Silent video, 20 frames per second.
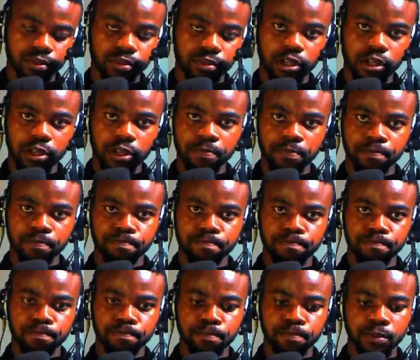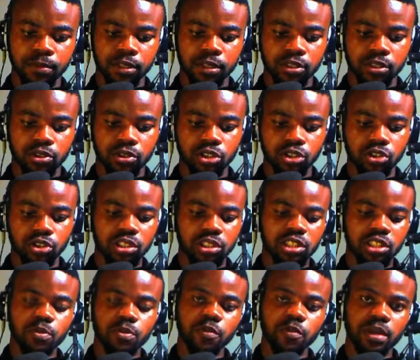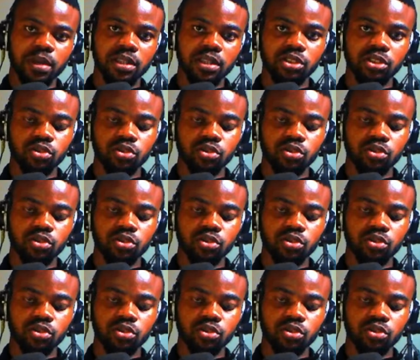Okay. So use these movements